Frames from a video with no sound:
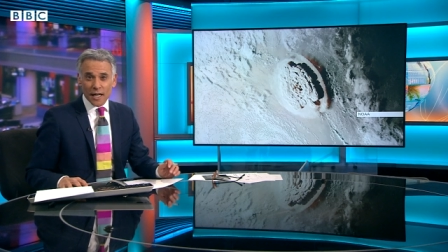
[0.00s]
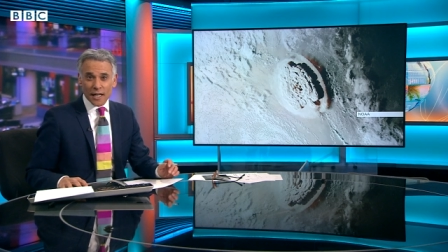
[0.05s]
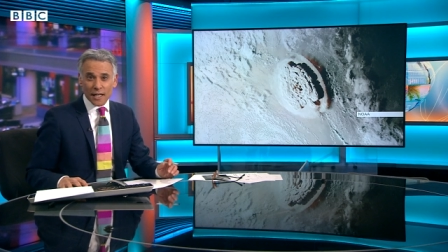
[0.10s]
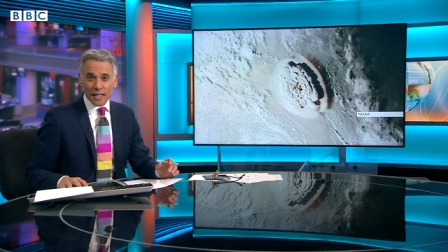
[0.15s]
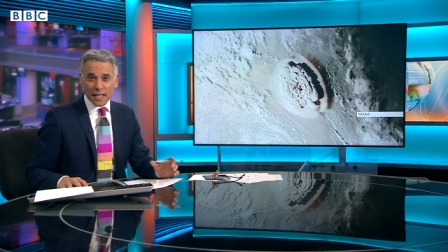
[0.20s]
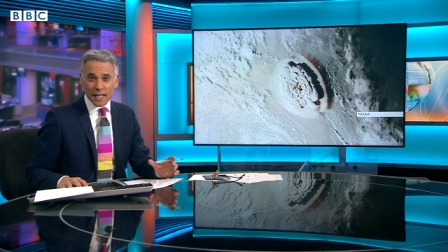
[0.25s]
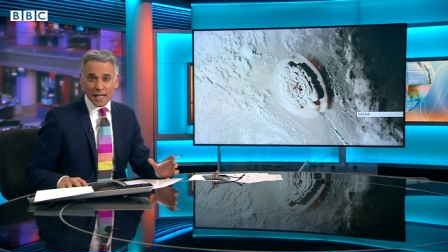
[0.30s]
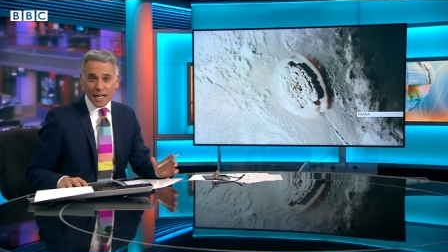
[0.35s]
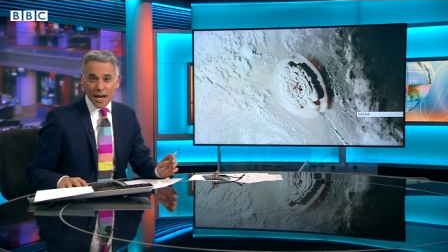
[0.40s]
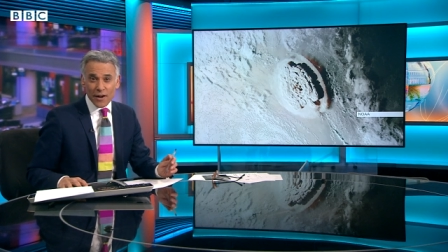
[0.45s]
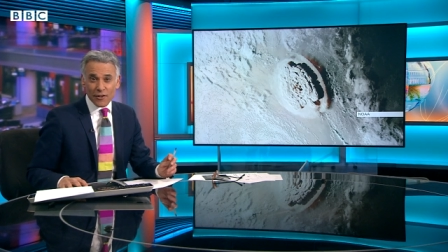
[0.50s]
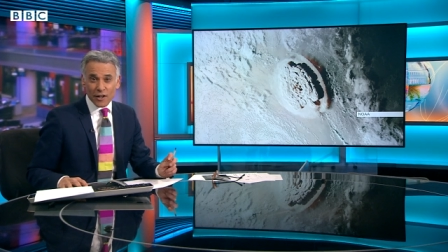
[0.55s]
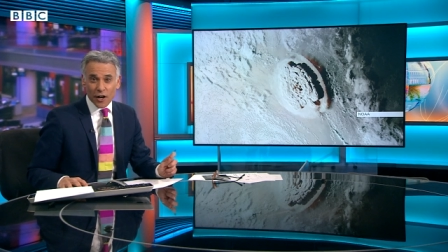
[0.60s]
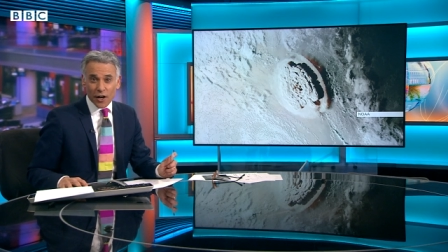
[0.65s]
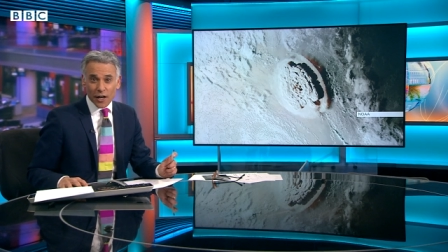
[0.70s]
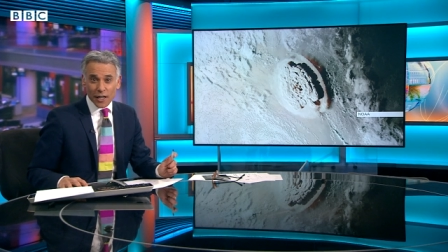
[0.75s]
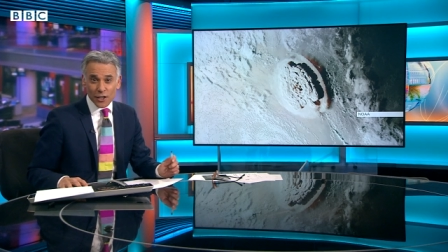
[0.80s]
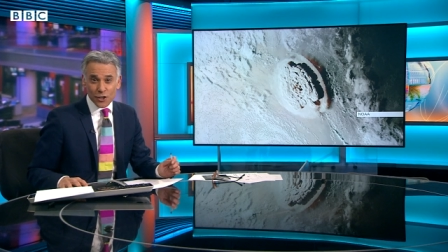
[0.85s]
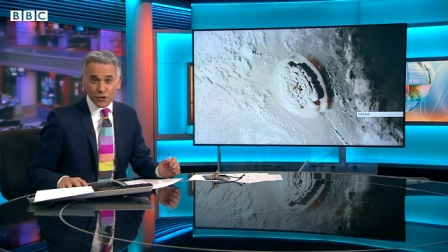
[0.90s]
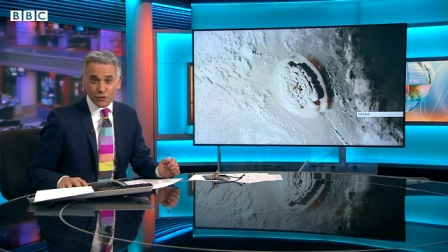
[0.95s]
and Canary
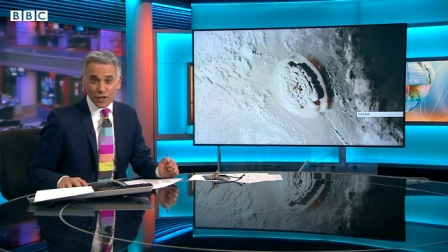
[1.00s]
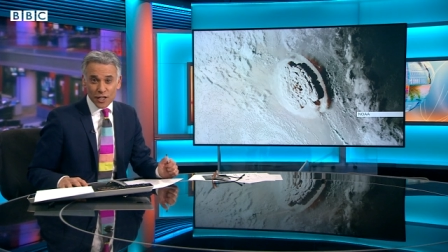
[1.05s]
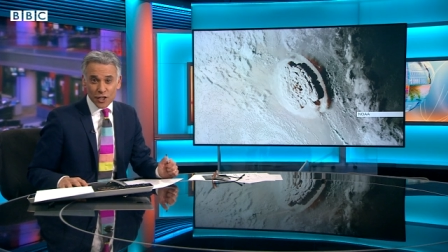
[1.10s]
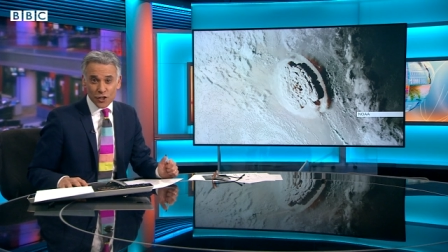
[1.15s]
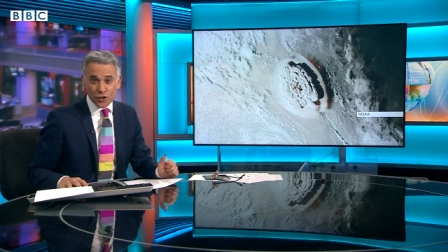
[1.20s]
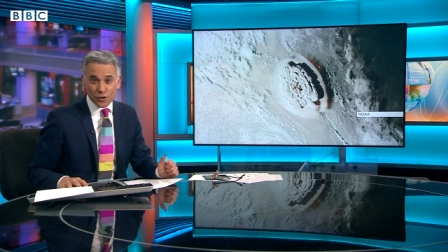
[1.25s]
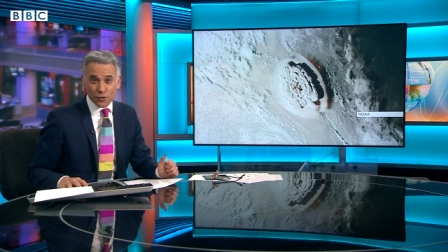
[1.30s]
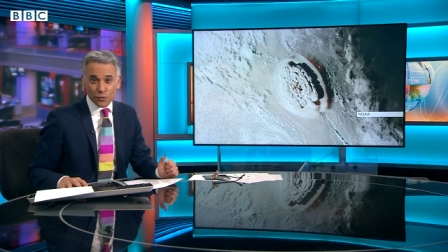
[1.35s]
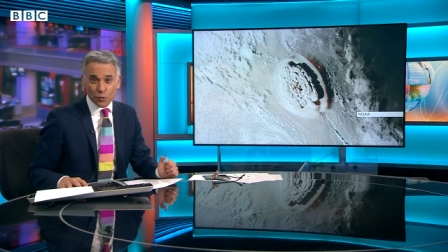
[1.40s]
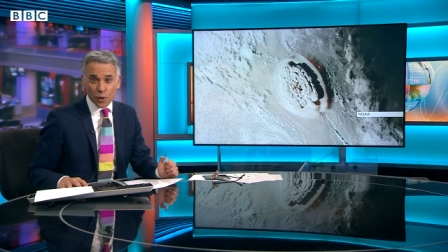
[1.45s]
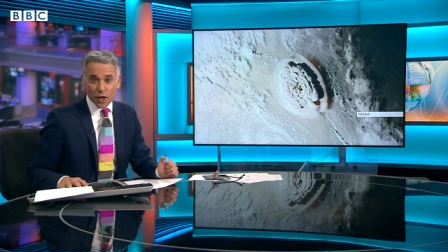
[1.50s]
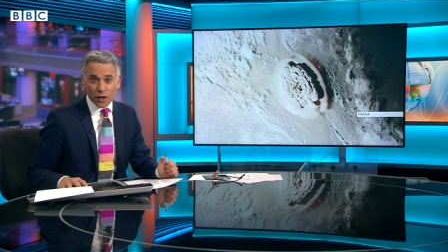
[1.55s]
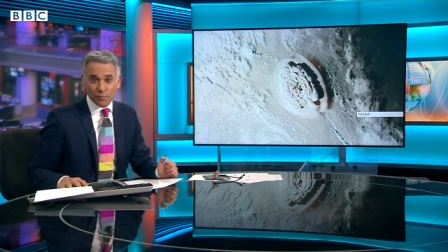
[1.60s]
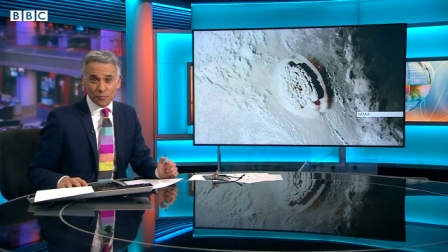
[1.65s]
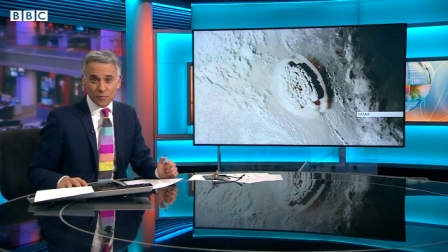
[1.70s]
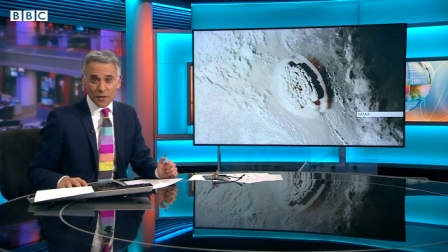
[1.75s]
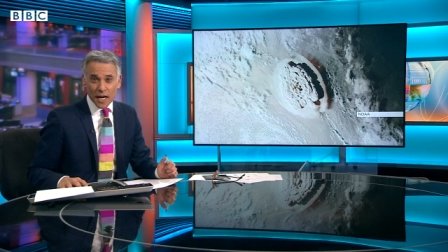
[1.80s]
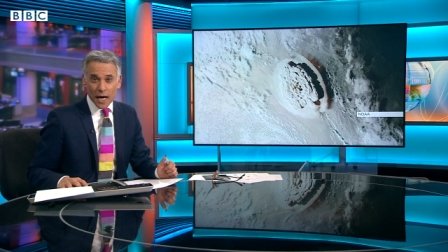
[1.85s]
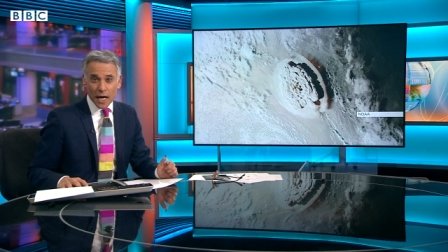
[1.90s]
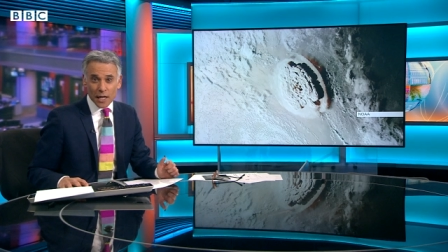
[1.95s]
Islands region. Well,
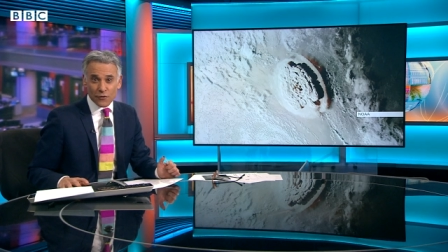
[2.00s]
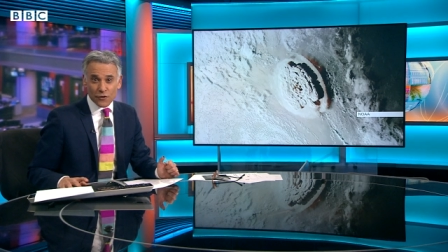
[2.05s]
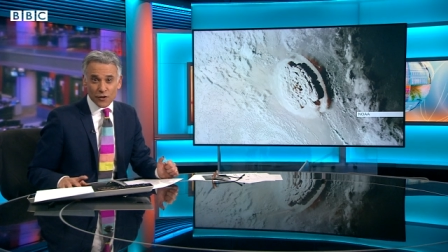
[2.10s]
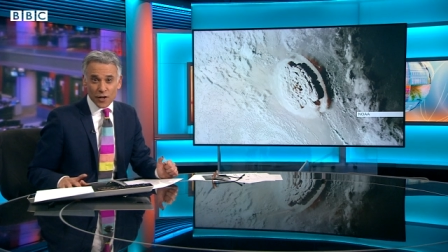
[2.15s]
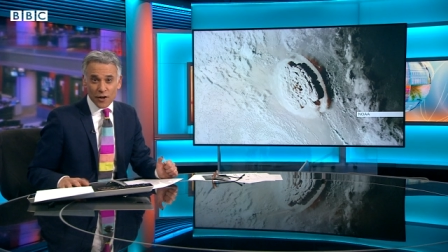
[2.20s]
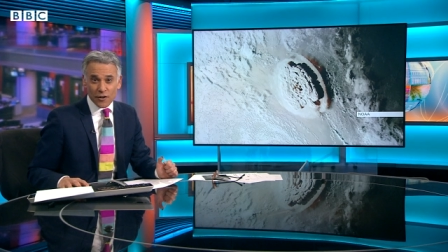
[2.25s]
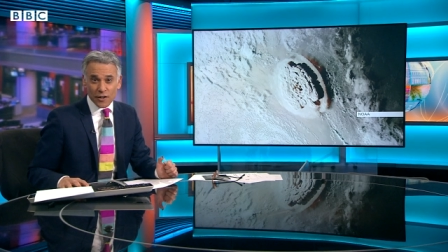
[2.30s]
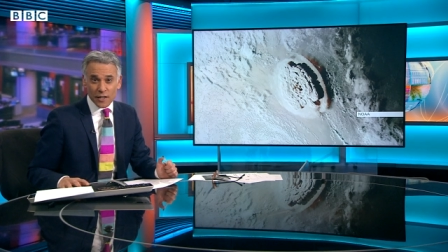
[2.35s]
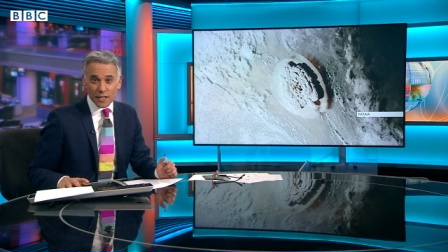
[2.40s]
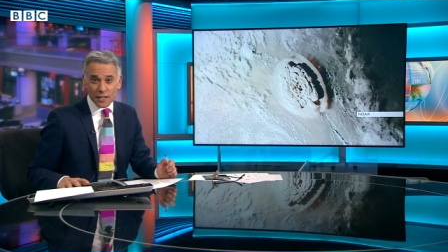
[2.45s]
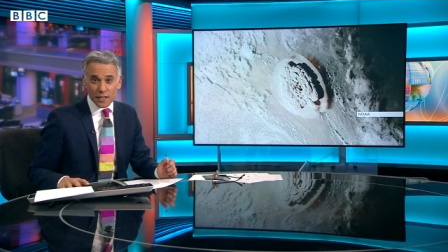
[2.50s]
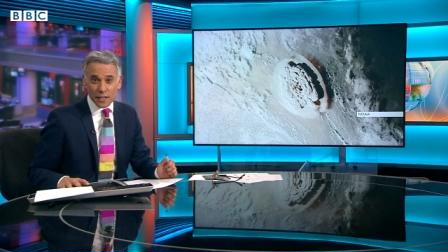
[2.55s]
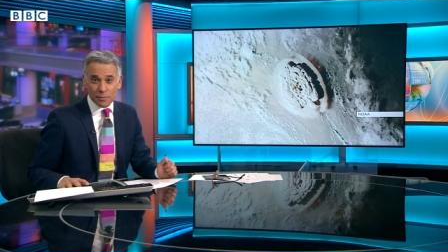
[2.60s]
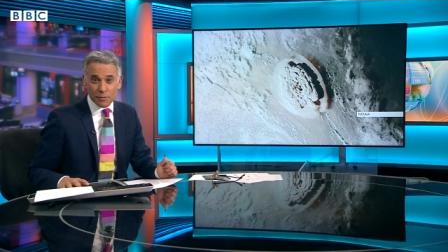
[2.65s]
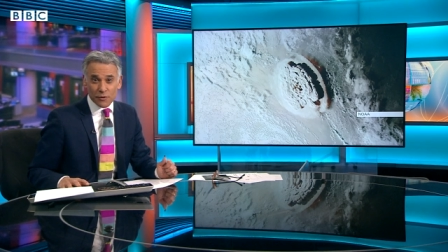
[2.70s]
Ana Ferreira is the